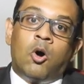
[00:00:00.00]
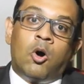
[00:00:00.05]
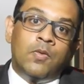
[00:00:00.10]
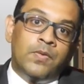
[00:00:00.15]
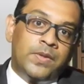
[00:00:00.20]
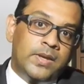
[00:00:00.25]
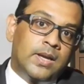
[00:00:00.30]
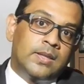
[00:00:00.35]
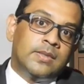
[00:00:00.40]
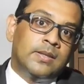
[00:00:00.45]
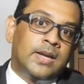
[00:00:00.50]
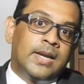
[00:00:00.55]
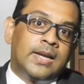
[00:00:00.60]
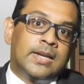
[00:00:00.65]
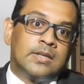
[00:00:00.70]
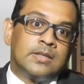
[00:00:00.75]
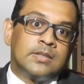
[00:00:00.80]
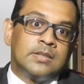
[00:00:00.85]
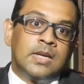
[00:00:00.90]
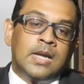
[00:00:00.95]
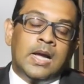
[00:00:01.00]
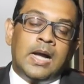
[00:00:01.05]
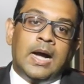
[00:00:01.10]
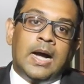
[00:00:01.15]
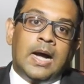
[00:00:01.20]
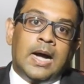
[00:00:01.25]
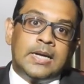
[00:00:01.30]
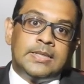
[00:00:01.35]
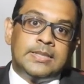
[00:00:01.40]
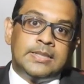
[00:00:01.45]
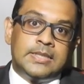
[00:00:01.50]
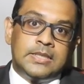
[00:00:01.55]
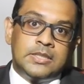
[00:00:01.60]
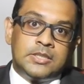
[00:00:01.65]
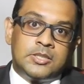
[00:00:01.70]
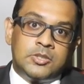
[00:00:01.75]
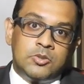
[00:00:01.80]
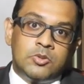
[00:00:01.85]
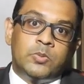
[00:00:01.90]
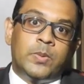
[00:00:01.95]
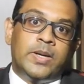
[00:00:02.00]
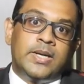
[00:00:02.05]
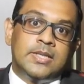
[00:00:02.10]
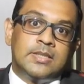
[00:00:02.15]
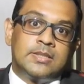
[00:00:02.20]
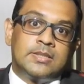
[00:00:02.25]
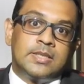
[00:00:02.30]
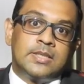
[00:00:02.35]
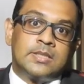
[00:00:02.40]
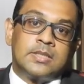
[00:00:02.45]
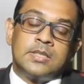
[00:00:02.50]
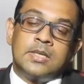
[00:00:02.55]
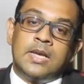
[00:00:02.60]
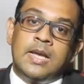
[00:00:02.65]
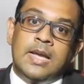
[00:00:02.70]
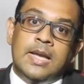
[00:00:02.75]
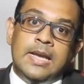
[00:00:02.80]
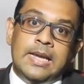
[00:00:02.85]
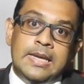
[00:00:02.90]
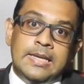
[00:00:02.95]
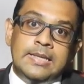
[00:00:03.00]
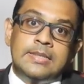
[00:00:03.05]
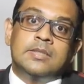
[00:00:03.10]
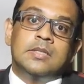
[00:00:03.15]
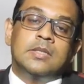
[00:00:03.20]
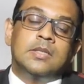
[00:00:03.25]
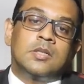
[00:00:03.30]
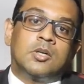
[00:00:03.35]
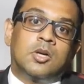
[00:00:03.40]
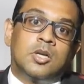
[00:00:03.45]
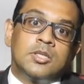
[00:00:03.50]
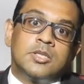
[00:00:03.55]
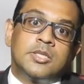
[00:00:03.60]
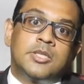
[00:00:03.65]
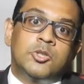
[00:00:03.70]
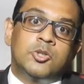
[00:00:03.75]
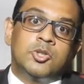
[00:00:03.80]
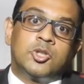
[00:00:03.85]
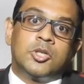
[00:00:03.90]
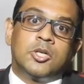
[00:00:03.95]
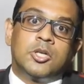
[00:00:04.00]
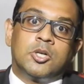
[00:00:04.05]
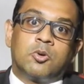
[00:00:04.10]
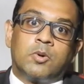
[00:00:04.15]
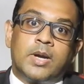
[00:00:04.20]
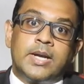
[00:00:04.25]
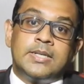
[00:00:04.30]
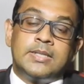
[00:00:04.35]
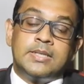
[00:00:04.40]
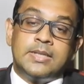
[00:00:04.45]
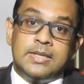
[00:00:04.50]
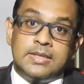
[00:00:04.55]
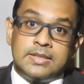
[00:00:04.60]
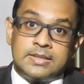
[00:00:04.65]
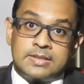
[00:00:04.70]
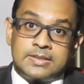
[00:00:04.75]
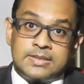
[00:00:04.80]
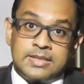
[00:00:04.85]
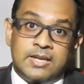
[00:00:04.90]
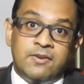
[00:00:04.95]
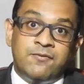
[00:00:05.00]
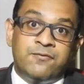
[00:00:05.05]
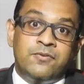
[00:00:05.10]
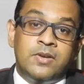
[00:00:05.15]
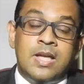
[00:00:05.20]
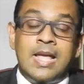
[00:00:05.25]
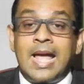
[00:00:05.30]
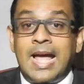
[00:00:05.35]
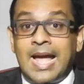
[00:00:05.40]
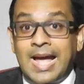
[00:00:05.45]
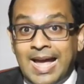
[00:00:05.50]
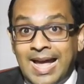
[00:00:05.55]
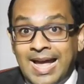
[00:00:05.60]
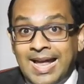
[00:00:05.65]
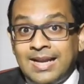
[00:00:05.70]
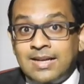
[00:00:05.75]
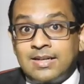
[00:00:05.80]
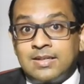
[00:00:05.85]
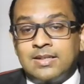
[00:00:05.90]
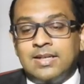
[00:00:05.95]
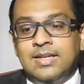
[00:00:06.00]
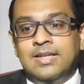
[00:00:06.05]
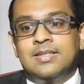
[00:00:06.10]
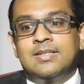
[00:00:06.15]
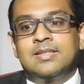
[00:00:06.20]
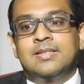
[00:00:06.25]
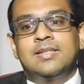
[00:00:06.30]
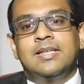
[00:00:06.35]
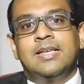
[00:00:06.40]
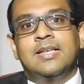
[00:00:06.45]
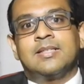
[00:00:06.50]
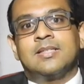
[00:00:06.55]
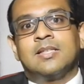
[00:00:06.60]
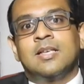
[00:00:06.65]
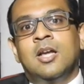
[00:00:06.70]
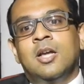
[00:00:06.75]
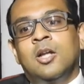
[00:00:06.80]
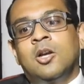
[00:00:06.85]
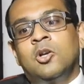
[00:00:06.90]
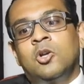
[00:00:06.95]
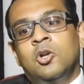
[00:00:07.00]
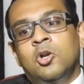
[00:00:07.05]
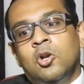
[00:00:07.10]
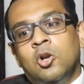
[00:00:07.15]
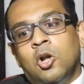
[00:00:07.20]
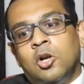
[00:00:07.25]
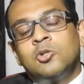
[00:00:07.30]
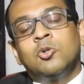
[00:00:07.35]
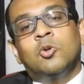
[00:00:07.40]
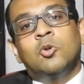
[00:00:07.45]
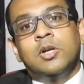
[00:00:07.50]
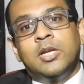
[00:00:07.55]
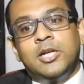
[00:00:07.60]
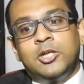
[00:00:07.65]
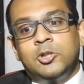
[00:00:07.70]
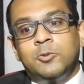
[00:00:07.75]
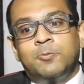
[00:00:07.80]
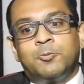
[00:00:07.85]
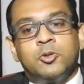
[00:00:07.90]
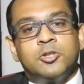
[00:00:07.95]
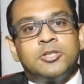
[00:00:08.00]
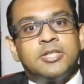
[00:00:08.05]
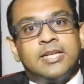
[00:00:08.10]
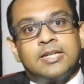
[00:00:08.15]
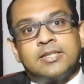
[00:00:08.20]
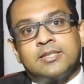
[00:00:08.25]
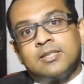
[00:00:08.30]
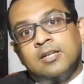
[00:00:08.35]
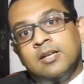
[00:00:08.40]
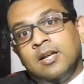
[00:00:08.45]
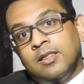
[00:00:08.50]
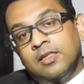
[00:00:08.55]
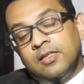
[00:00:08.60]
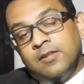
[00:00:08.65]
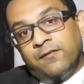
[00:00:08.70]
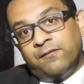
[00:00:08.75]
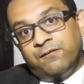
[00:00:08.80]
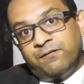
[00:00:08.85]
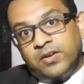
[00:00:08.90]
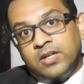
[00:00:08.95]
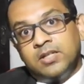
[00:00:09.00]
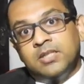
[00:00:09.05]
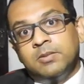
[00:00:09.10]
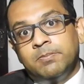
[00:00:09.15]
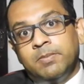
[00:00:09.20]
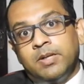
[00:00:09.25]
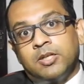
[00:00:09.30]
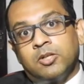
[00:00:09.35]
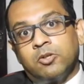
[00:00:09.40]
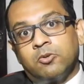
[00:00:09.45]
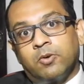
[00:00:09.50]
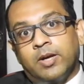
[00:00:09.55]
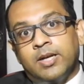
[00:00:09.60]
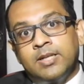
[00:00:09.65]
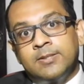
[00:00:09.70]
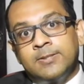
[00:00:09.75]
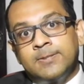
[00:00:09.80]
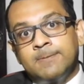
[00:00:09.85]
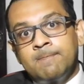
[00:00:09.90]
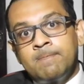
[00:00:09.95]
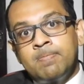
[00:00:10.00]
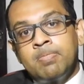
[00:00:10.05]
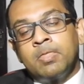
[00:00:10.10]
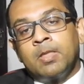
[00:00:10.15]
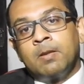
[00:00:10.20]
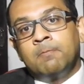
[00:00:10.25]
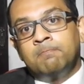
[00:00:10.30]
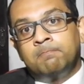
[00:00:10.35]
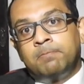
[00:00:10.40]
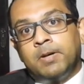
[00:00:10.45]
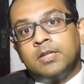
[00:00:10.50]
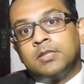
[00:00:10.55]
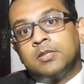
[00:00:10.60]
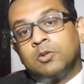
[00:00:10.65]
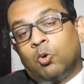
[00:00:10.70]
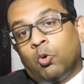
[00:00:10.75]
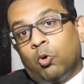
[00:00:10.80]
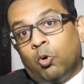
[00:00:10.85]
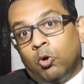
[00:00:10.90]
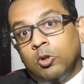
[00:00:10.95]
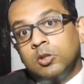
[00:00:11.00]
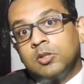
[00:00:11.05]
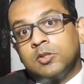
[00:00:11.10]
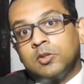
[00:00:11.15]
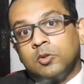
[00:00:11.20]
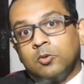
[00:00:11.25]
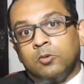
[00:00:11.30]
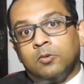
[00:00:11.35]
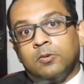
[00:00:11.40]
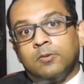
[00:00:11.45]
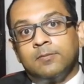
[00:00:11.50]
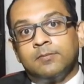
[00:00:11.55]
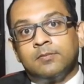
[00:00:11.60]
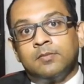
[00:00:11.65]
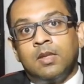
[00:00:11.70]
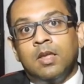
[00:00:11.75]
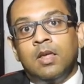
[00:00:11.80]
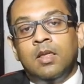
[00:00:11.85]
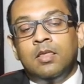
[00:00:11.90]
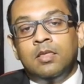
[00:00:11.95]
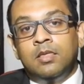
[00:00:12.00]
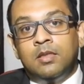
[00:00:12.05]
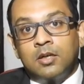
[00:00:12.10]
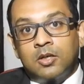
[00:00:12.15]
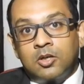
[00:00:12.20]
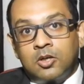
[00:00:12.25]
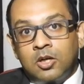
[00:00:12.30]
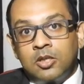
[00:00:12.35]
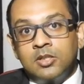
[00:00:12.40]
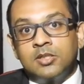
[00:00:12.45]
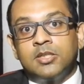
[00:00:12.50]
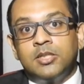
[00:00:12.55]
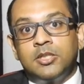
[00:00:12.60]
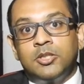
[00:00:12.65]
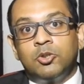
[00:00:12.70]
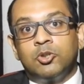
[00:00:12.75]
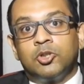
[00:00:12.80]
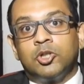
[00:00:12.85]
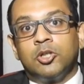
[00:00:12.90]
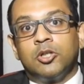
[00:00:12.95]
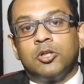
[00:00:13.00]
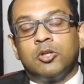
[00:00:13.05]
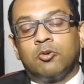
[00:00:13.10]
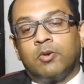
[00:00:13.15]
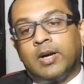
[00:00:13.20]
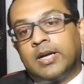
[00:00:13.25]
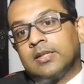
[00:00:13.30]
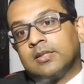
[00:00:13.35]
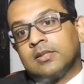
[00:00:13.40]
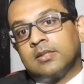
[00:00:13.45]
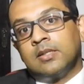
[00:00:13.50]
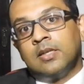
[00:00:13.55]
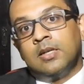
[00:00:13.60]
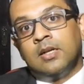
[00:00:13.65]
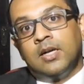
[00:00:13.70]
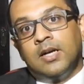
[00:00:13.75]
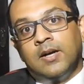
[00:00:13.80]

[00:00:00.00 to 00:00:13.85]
On the other hand, Article 226 is a constitutional right in itself, and it seeks not only to protect the fundamental rights but also the constitutional rights